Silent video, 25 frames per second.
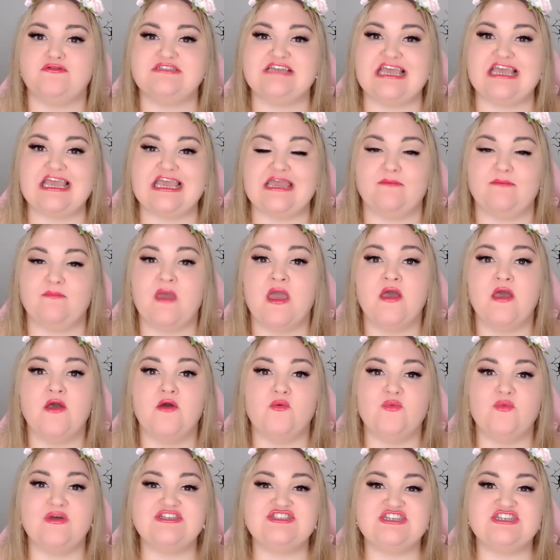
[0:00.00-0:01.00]
team,
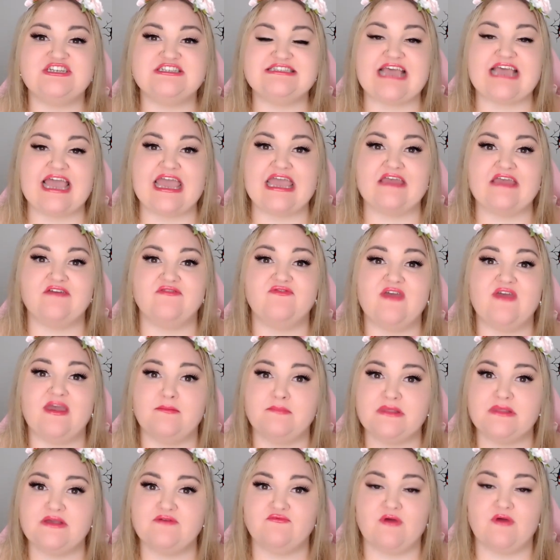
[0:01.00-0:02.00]
which is a
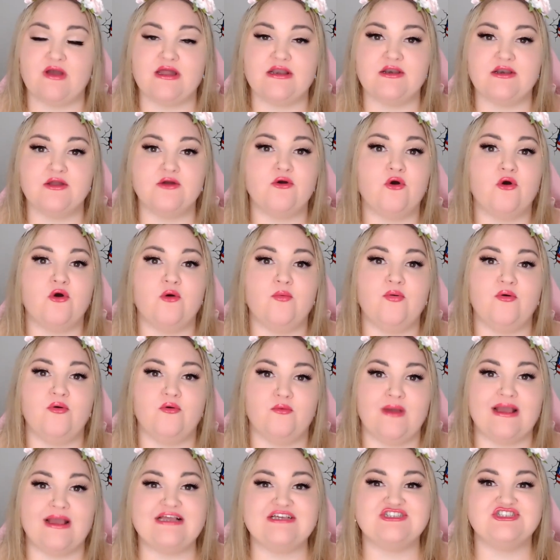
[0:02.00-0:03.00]
family-run
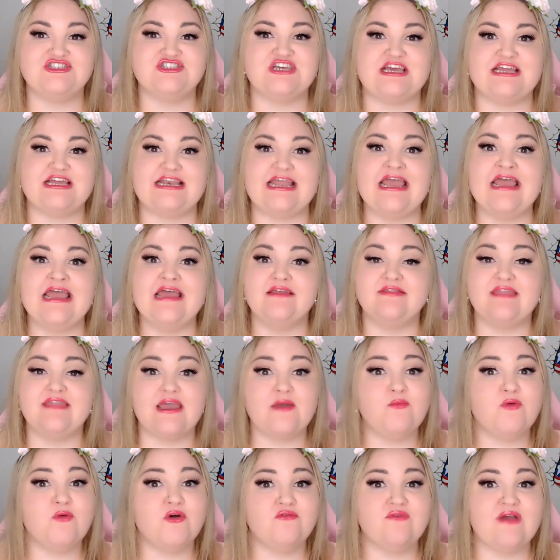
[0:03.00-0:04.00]
corporation.
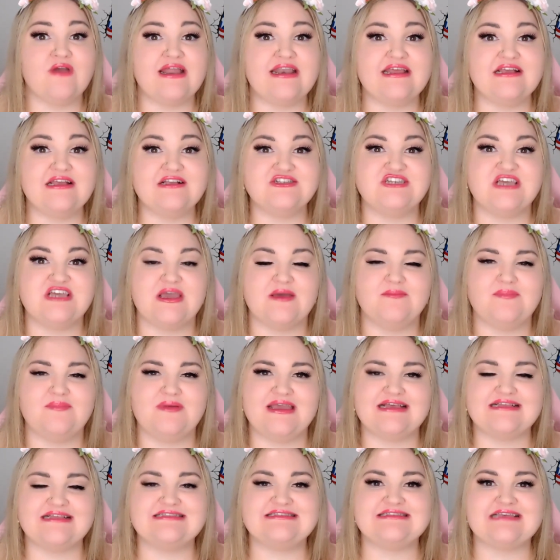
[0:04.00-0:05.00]
They were reigning
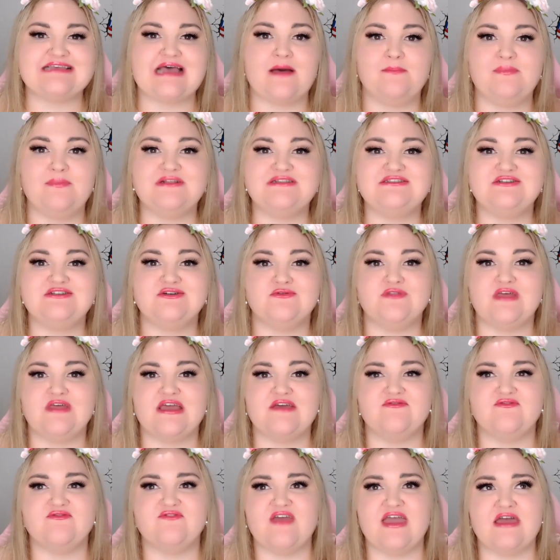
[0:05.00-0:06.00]
champions up until
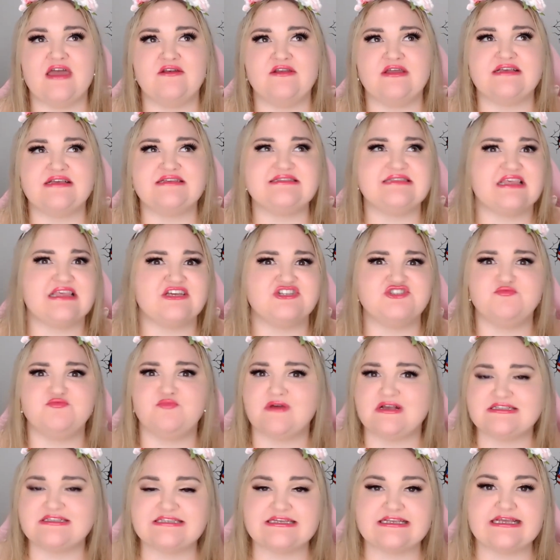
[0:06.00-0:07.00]
their founder slash
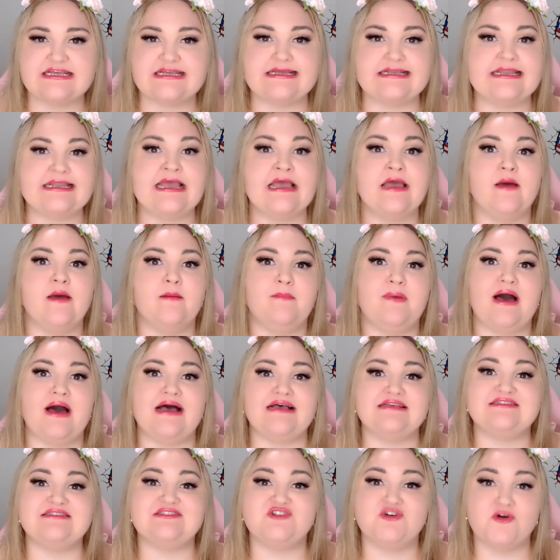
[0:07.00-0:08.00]
president
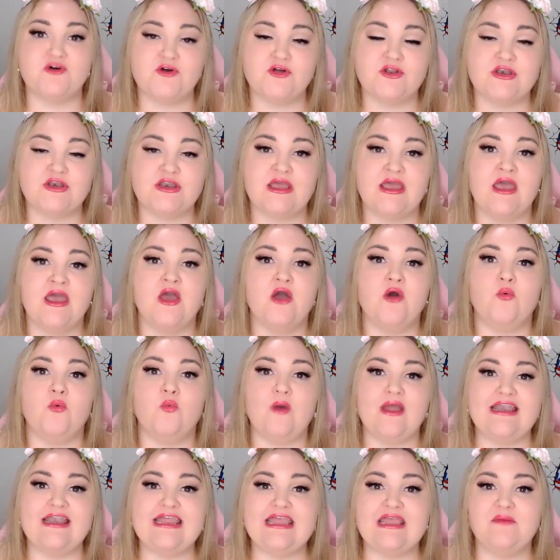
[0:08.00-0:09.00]
passed on.
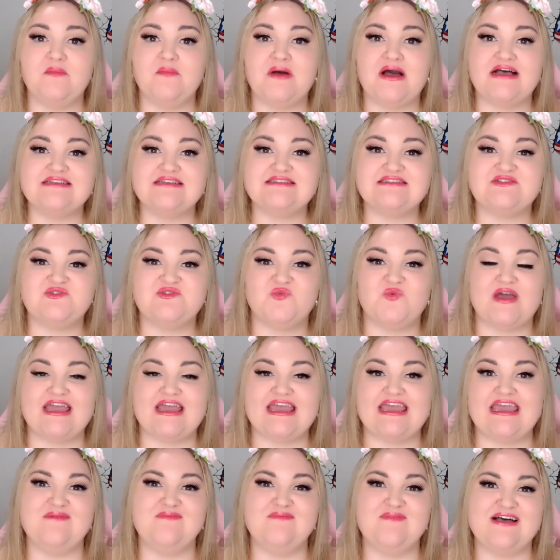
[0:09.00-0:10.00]
When he passed
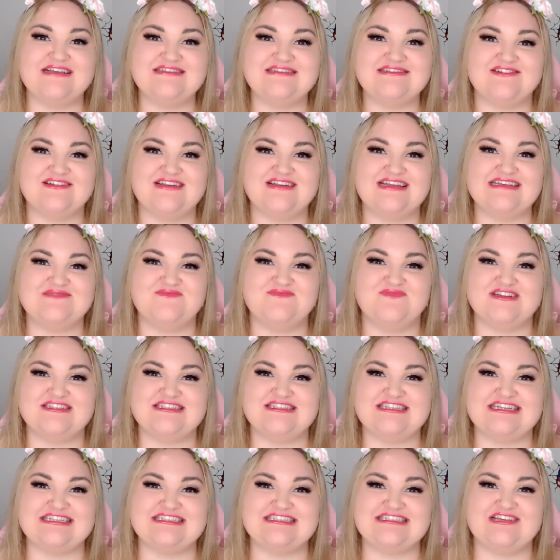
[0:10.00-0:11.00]
away, he passed on his
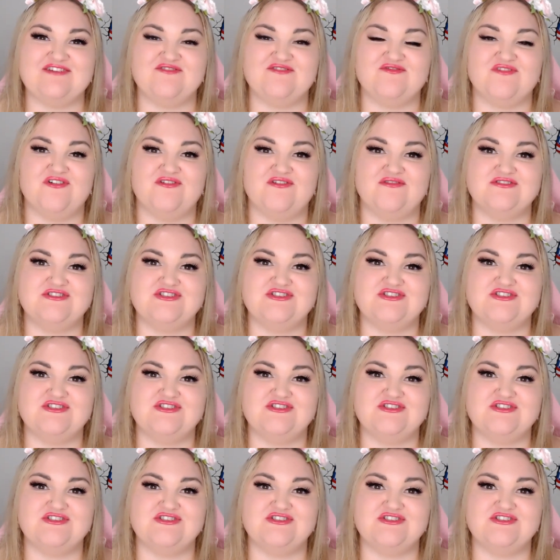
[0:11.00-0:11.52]
presidency role